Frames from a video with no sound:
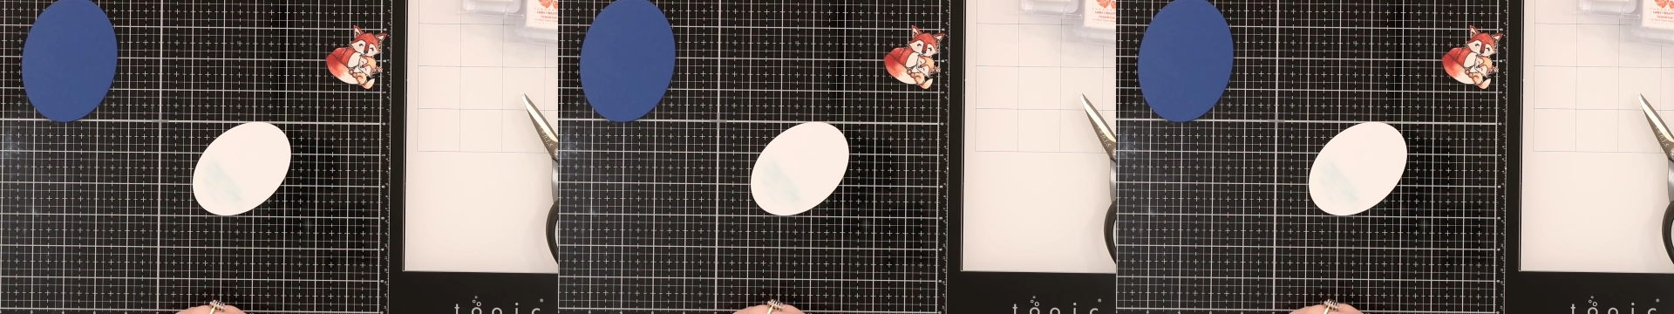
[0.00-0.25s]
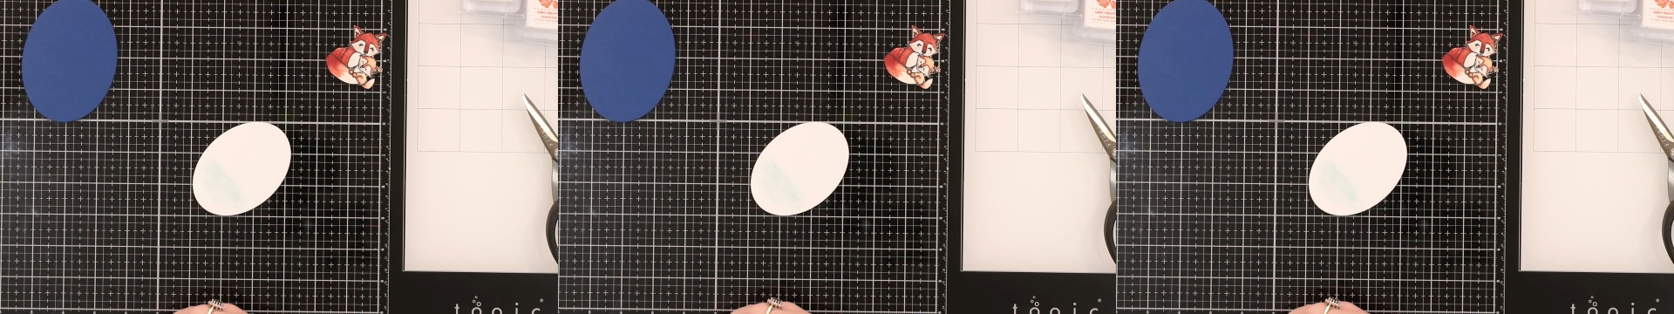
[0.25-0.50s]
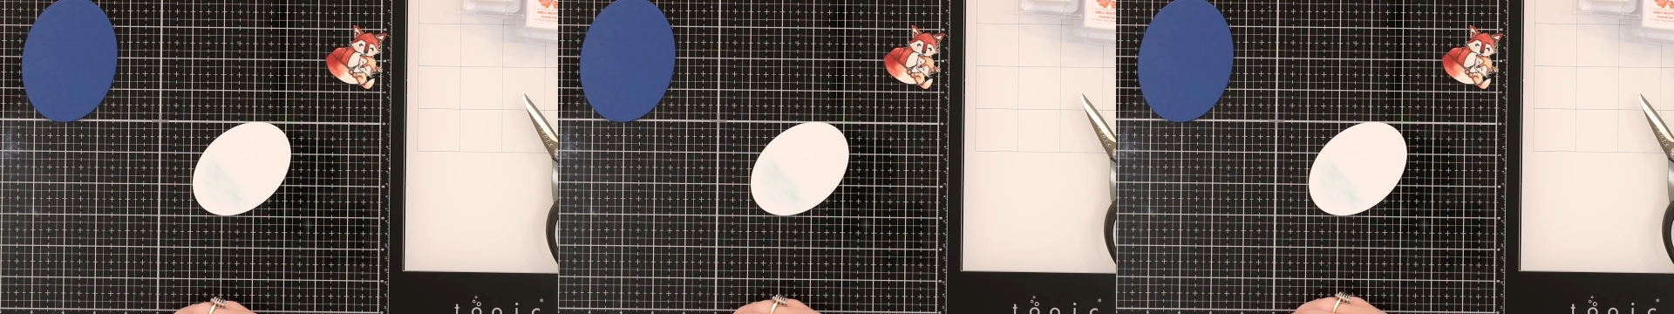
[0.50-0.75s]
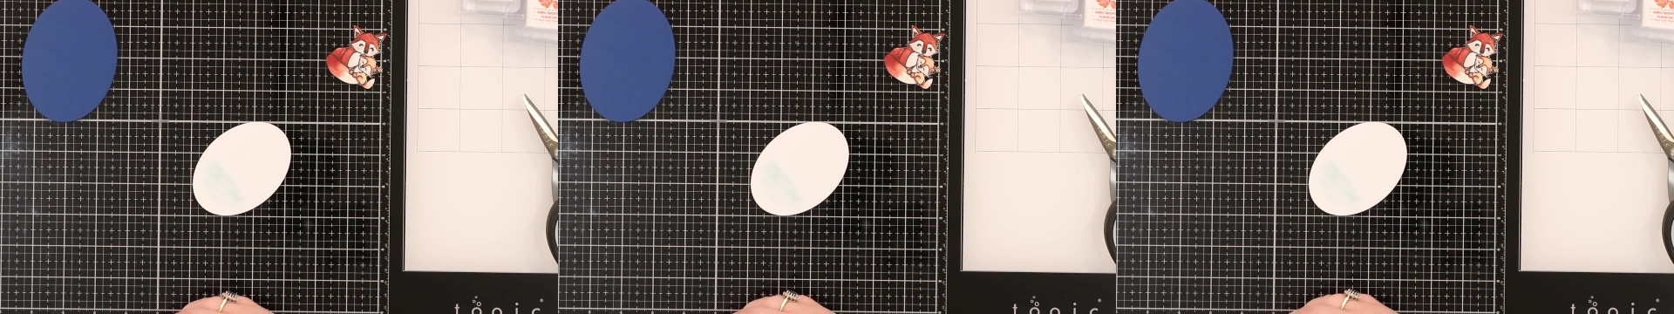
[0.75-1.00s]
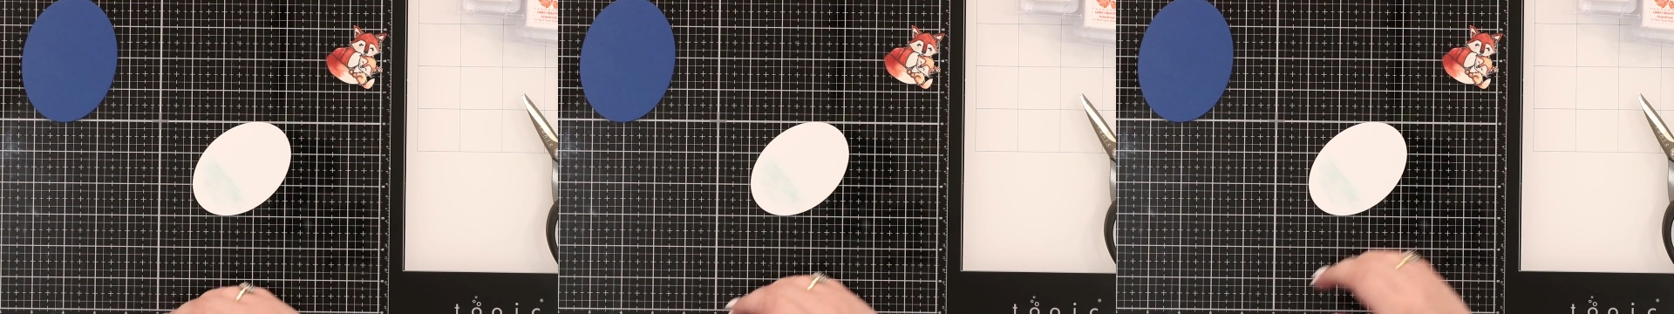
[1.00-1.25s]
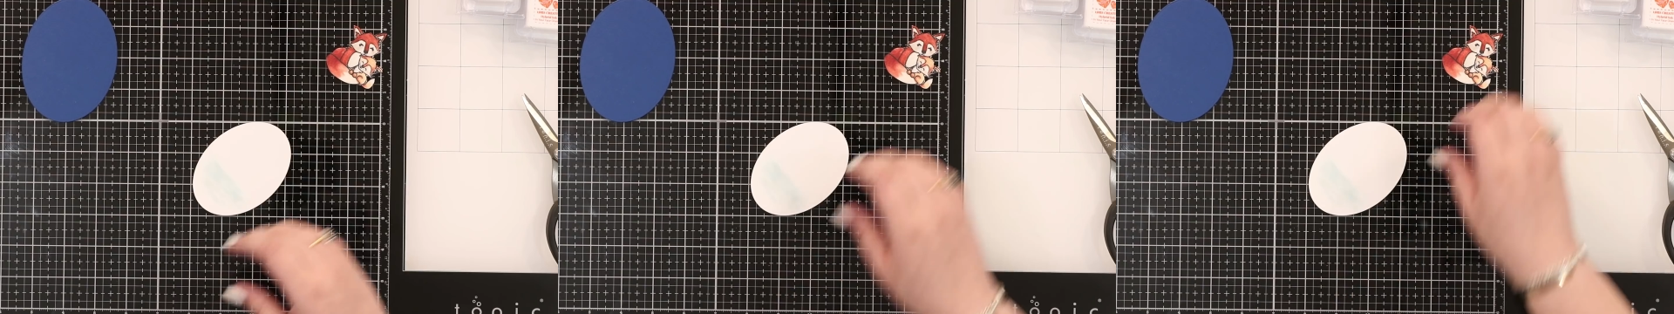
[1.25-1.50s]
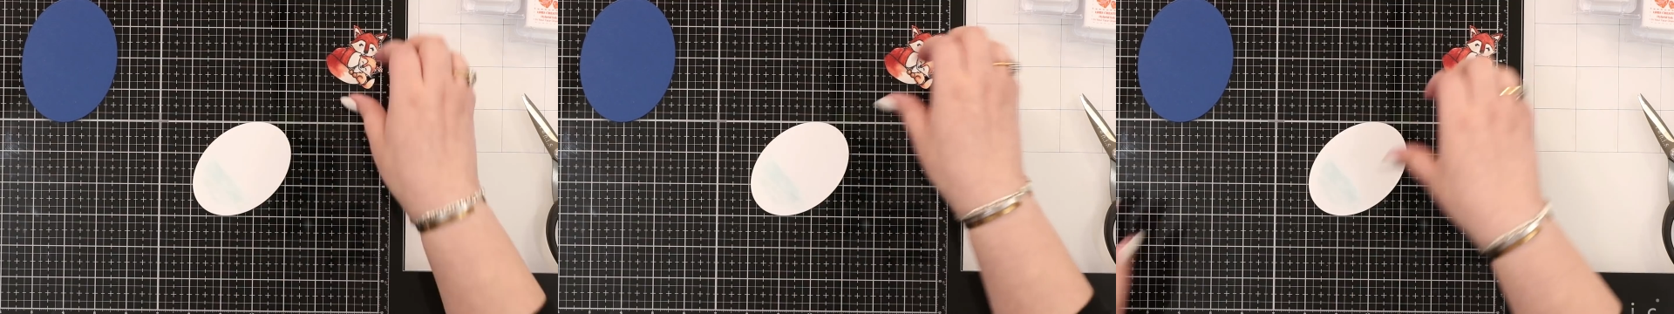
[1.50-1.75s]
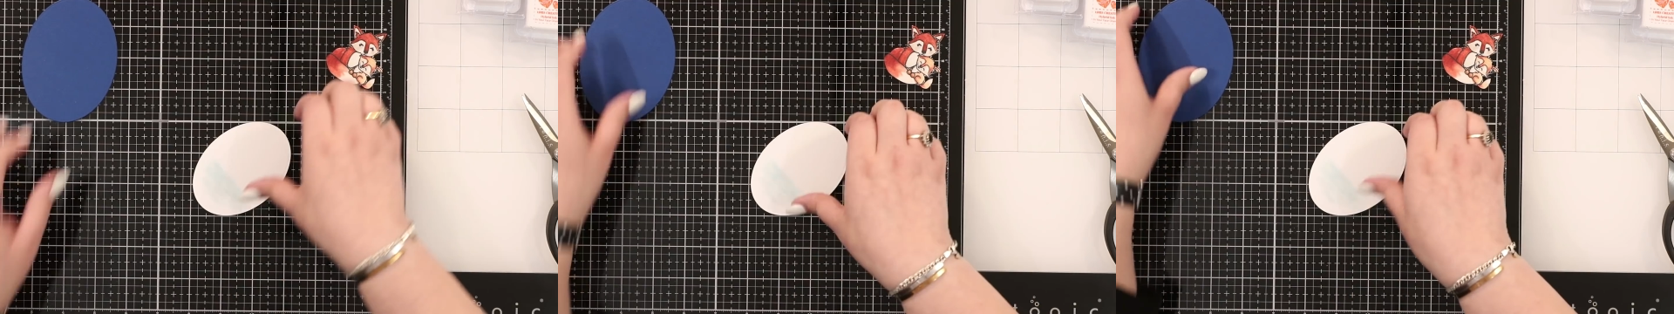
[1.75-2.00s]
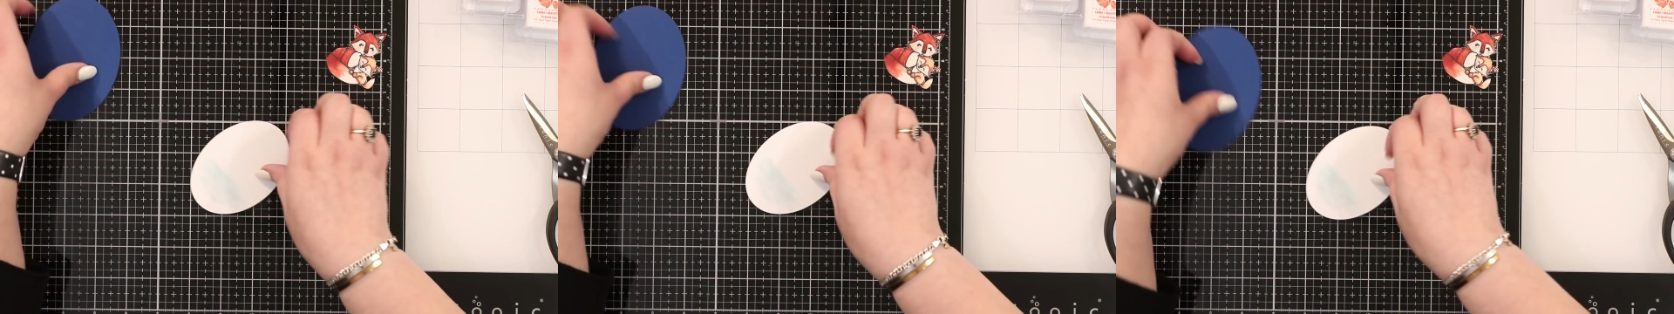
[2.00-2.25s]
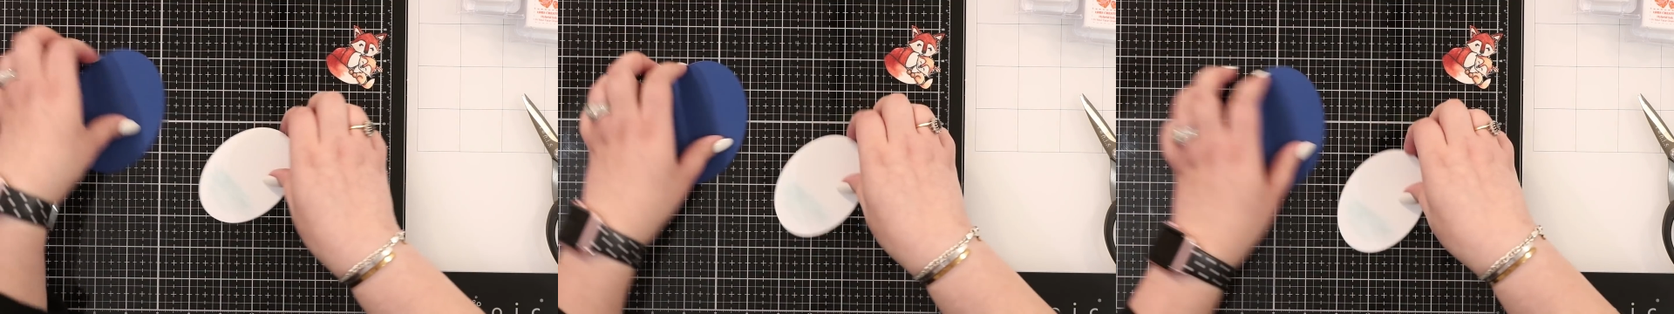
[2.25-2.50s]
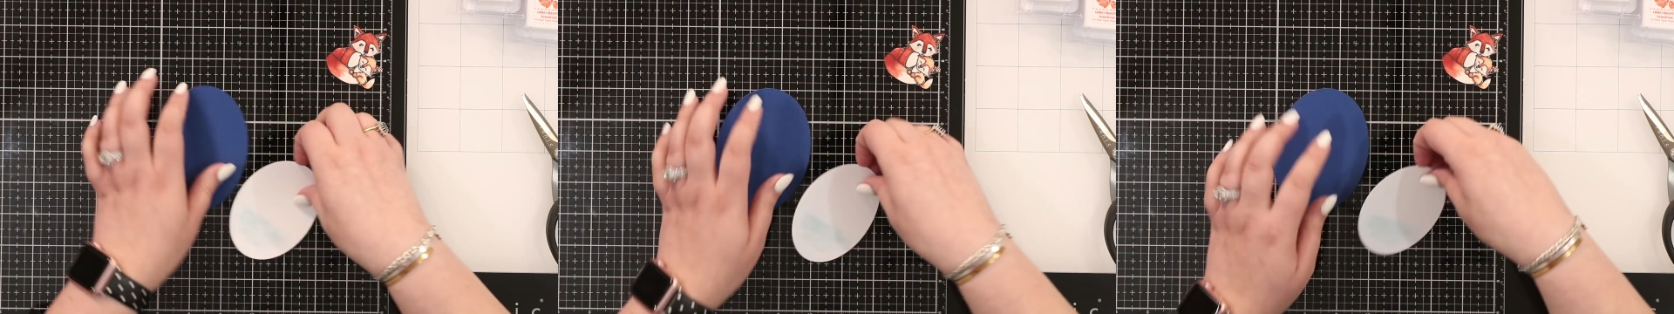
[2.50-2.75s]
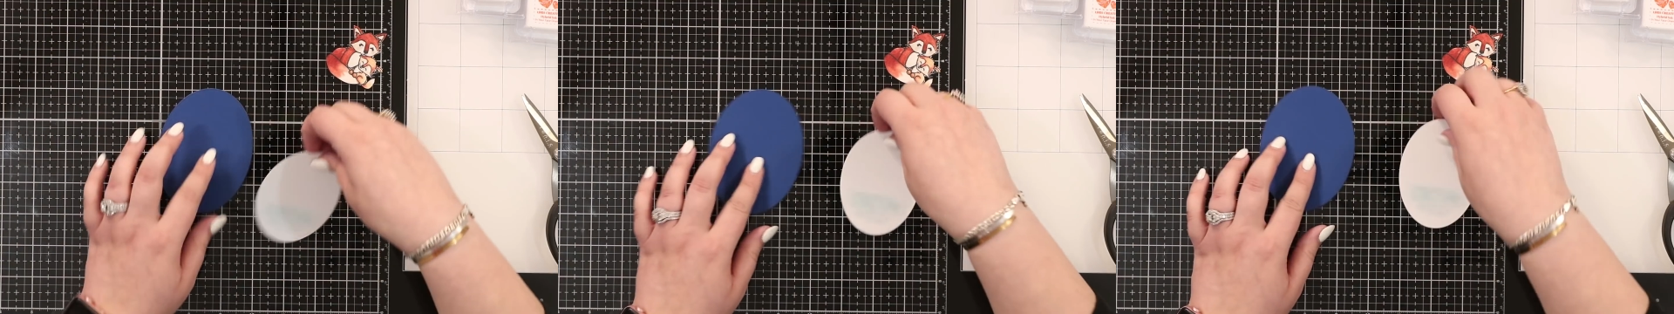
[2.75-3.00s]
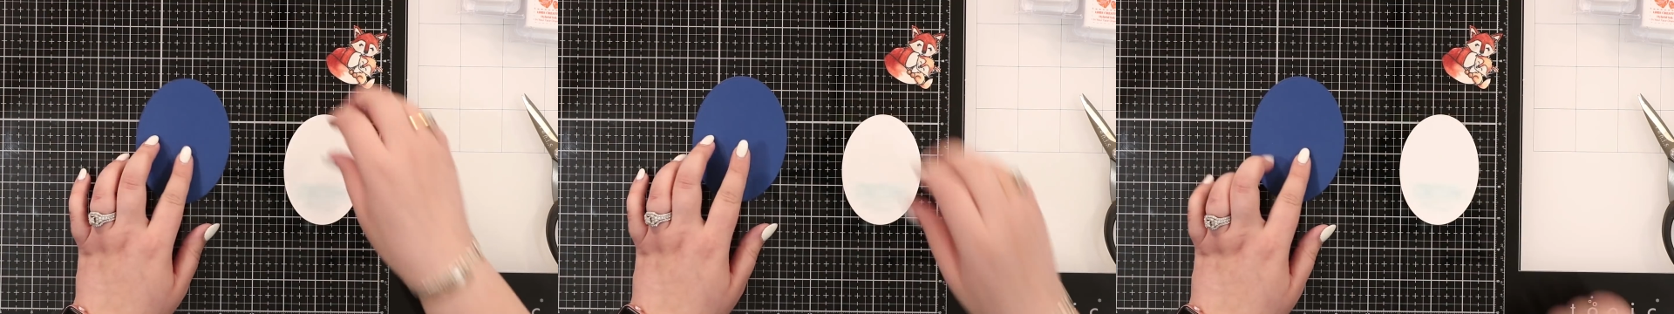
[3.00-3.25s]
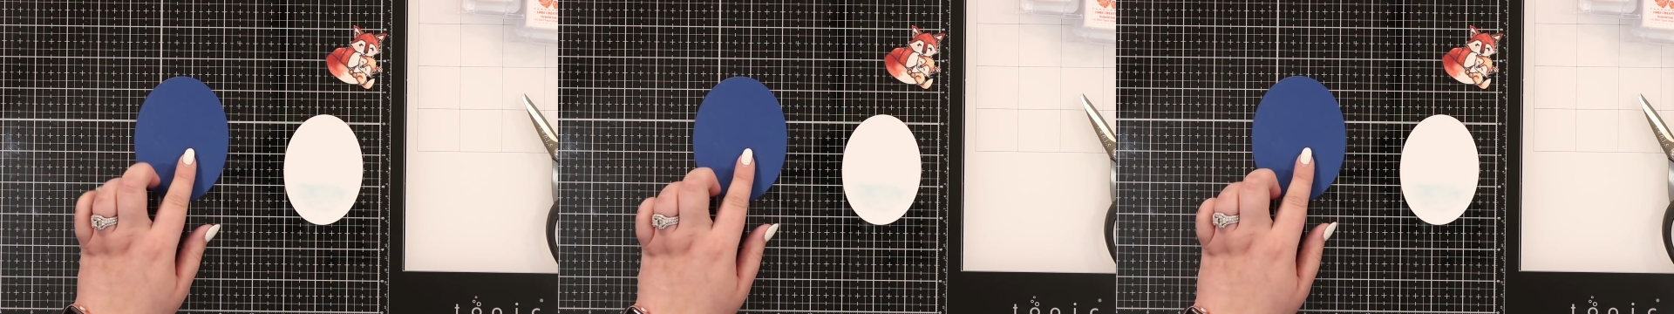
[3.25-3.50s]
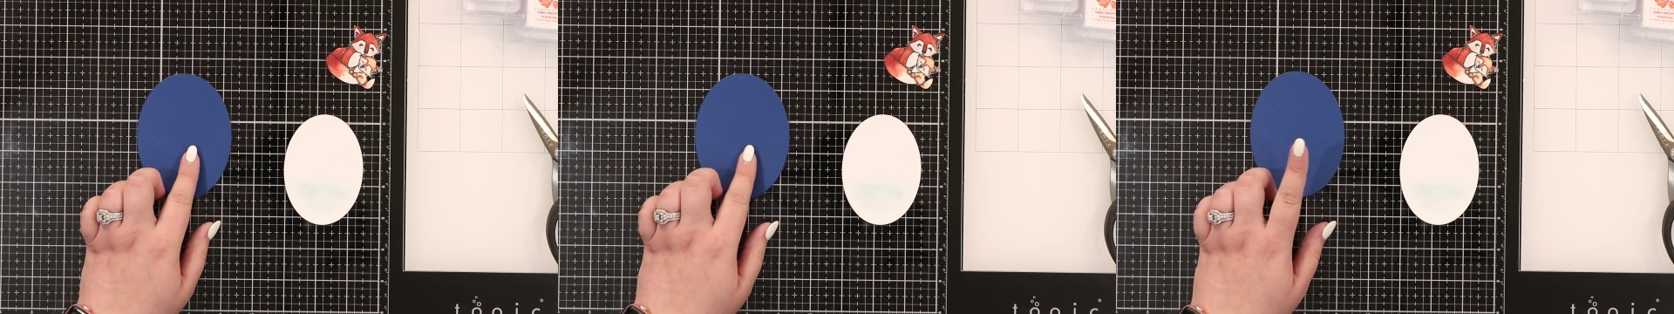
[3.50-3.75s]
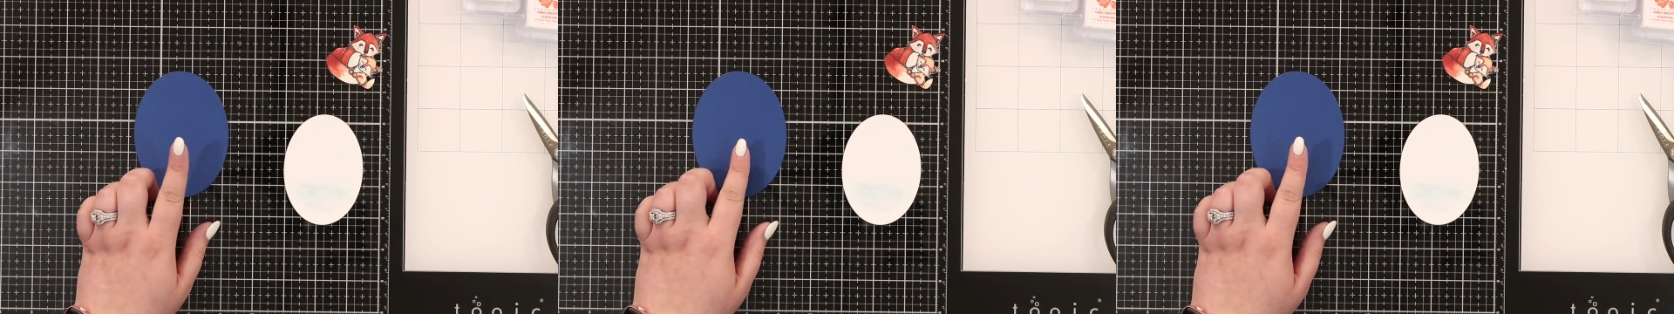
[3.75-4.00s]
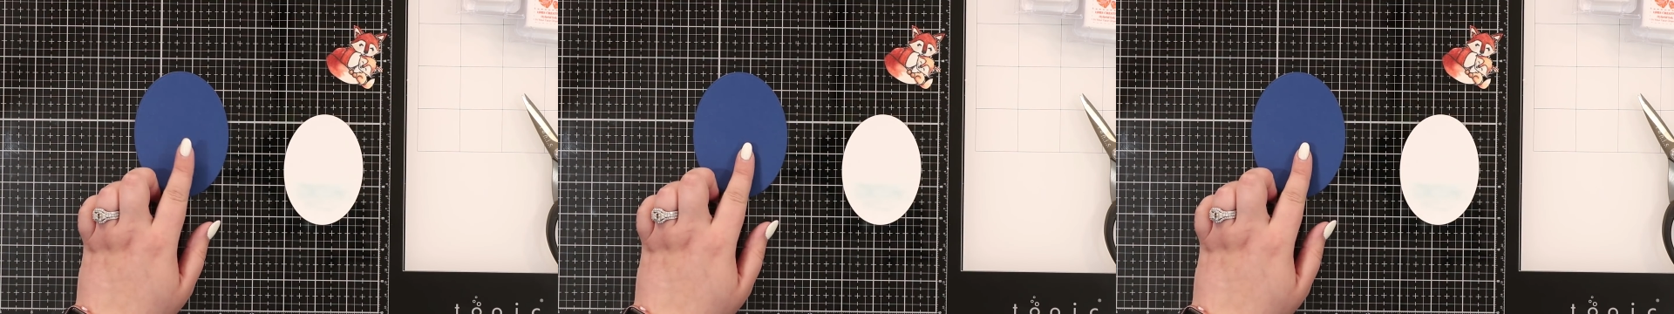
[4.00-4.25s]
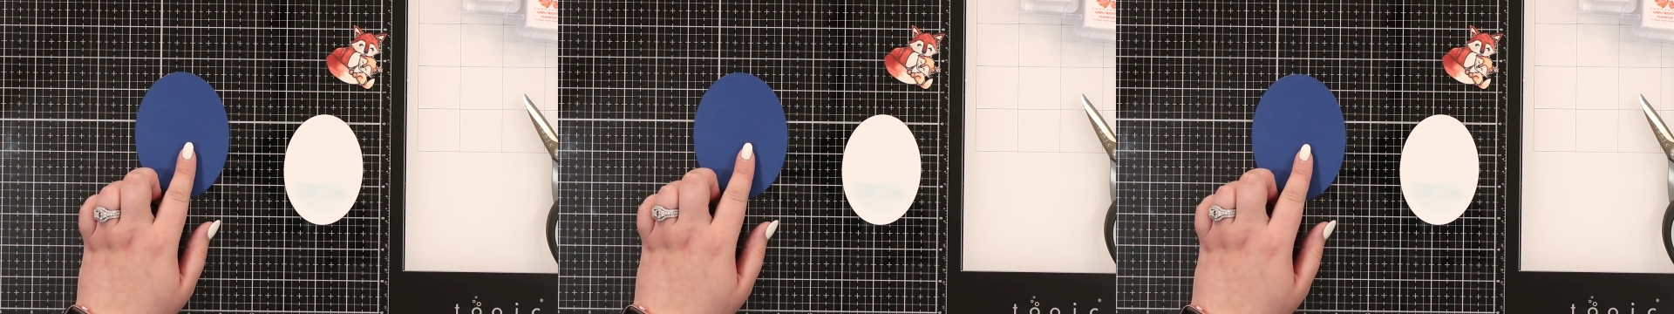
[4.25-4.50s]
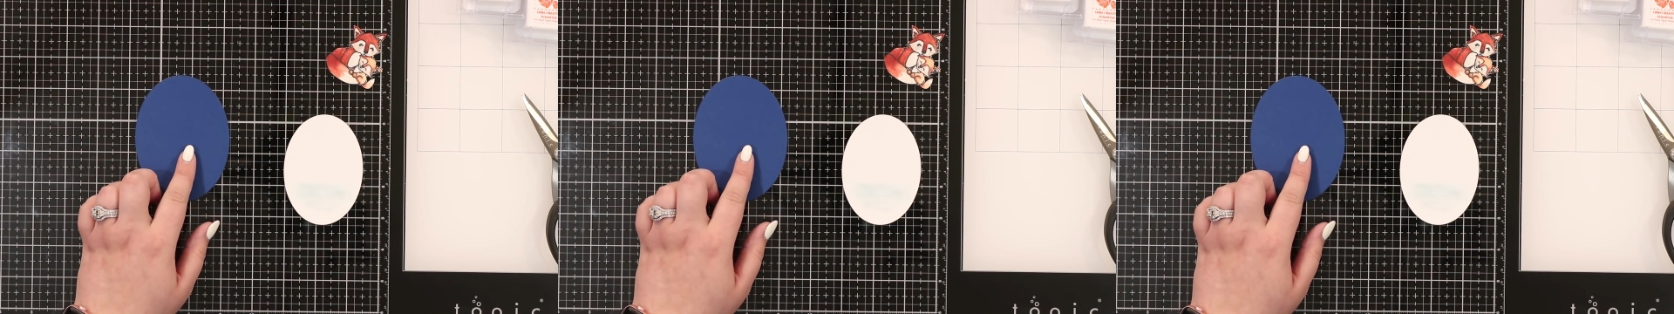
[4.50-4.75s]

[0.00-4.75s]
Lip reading: Nobody's mouth can be seen.